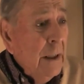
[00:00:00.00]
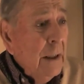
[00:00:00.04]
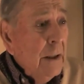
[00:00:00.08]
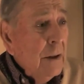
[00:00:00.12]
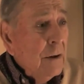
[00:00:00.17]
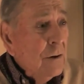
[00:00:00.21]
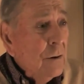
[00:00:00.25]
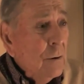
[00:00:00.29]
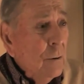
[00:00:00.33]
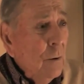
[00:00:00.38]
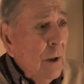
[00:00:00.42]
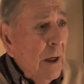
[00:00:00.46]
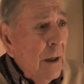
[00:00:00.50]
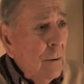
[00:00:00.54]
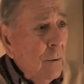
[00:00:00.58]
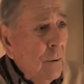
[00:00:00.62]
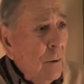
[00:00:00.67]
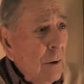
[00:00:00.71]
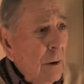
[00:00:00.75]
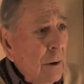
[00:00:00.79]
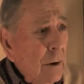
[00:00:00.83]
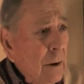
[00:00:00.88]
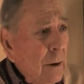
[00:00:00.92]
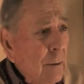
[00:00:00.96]
So
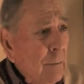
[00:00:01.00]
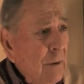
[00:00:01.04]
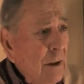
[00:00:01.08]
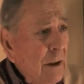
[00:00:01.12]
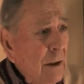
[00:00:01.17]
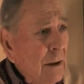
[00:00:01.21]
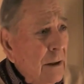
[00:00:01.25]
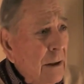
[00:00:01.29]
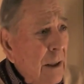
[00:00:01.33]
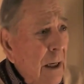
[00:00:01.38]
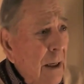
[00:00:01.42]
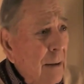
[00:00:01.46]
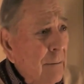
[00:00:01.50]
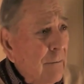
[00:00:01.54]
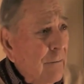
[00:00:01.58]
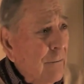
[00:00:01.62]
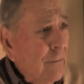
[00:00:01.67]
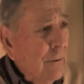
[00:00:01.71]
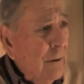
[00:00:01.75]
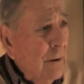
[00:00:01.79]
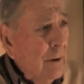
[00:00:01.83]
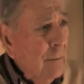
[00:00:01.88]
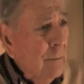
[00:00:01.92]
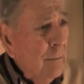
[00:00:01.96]
in the meantime, a
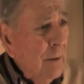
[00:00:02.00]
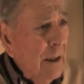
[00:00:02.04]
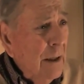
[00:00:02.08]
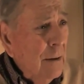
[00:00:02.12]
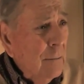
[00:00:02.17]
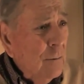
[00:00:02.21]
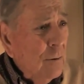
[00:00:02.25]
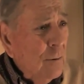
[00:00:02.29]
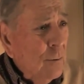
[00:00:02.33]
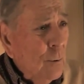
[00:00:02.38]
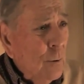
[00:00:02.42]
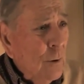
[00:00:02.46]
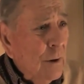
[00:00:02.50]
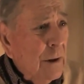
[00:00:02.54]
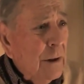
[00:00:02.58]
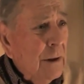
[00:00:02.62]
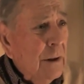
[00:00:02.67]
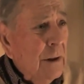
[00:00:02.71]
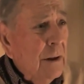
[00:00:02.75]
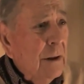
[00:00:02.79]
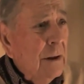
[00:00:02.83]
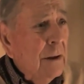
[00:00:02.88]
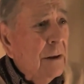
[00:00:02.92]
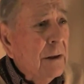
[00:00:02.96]
friend of mine was working
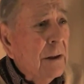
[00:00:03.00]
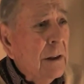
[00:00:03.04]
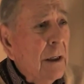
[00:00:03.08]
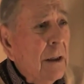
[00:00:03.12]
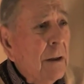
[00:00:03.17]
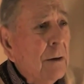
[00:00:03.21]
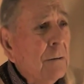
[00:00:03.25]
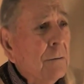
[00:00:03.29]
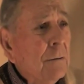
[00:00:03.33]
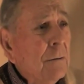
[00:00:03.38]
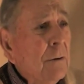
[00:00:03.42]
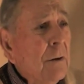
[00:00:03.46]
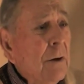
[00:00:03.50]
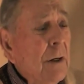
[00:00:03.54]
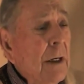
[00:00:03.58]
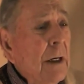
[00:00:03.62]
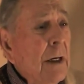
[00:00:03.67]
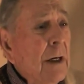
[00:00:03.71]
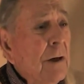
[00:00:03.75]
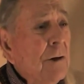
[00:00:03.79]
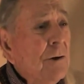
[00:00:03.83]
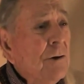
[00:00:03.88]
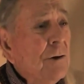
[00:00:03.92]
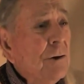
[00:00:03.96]
in the town
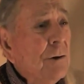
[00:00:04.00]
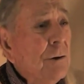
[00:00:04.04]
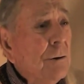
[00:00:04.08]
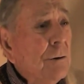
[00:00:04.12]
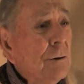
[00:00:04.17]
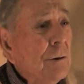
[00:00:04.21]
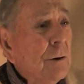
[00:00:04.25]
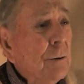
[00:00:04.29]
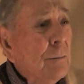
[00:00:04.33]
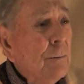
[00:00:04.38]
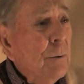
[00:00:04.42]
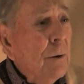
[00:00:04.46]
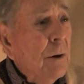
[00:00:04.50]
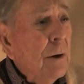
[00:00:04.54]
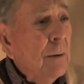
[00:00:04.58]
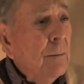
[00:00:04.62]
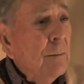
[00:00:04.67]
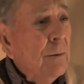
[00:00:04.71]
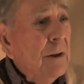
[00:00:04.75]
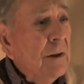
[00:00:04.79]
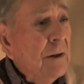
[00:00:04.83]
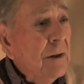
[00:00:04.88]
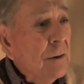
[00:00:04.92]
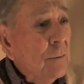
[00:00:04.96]
engineering
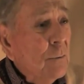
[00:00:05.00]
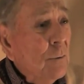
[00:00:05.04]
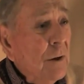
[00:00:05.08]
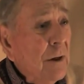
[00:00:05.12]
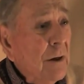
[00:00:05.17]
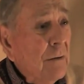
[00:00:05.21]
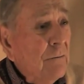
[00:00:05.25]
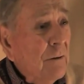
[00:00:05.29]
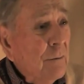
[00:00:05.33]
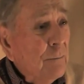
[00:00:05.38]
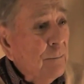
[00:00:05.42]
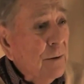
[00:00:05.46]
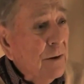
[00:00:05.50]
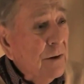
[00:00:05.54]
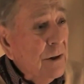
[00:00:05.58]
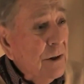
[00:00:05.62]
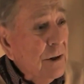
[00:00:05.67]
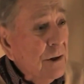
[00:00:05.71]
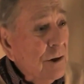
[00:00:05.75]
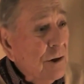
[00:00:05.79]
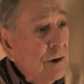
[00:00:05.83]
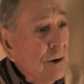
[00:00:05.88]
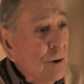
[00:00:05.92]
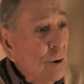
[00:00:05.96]
department. He said, we have a
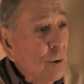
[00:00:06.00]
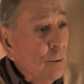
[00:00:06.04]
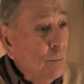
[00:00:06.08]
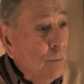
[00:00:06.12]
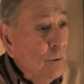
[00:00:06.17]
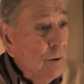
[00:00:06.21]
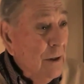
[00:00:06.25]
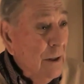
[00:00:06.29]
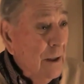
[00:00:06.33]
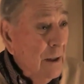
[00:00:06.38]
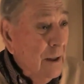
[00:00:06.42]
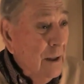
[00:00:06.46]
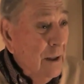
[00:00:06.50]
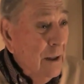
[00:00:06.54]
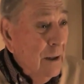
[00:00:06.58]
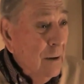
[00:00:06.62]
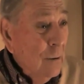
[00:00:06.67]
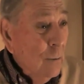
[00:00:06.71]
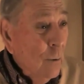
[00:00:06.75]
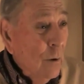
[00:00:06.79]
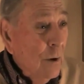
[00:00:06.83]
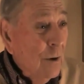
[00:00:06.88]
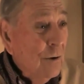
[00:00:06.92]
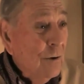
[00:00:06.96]
position open.
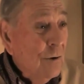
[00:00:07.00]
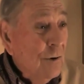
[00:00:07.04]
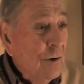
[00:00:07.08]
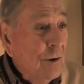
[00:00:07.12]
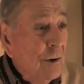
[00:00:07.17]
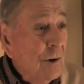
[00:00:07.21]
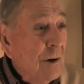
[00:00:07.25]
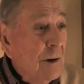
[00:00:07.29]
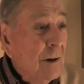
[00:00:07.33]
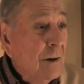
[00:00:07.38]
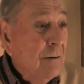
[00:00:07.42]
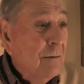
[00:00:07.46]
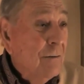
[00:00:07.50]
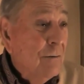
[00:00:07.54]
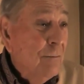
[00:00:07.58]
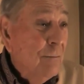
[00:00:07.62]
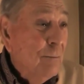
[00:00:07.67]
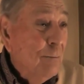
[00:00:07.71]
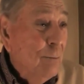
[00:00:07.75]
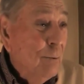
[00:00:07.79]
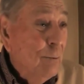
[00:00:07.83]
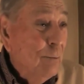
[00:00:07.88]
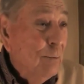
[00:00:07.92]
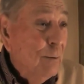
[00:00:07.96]
Why don't you
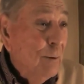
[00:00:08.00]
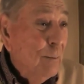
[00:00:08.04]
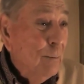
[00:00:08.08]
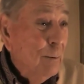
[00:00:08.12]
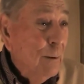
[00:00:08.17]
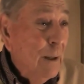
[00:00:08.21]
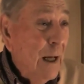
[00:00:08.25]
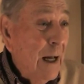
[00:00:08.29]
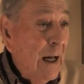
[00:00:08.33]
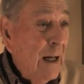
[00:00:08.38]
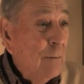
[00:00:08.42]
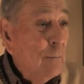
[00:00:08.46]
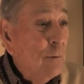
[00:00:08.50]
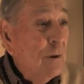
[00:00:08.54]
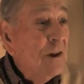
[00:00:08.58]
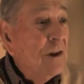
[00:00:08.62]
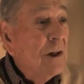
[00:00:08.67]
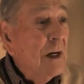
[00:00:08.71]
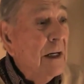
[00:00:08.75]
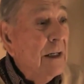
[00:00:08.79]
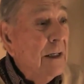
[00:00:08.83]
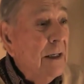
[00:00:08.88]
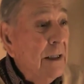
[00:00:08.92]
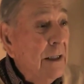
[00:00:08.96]
apply? Which
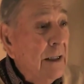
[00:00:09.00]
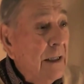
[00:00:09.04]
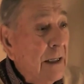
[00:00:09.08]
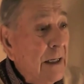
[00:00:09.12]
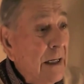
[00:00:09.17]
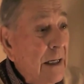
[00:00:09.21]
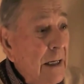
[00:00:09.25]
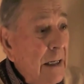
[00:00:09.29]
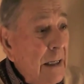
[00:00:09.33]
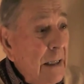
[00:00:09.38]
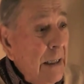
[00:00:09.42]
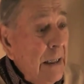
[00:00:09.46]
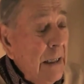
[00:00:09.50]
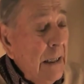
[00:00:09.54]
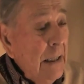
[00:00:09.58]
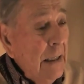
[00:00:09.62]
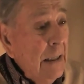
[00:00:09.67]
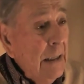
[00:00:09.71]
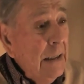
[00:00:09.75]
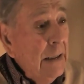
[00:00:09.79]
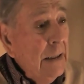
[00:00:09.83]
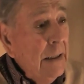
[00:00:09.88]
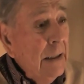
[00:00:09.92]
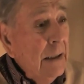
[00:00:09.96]
I did,
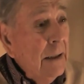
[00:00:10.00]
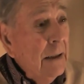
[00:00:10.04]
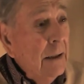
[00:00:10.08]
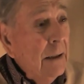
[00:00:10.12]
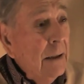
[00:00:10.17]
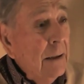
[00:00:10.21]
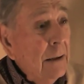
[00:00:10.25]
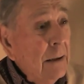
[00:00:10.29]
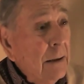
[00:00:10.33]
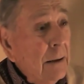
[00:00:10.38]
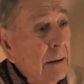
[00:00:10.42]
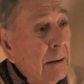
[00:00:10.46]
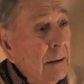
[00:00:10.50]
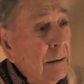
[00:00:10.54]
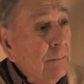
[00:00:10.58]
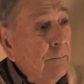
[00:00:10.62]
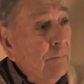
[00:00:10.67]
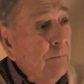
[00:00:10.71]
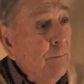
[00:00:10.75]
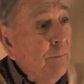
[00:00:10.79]
and I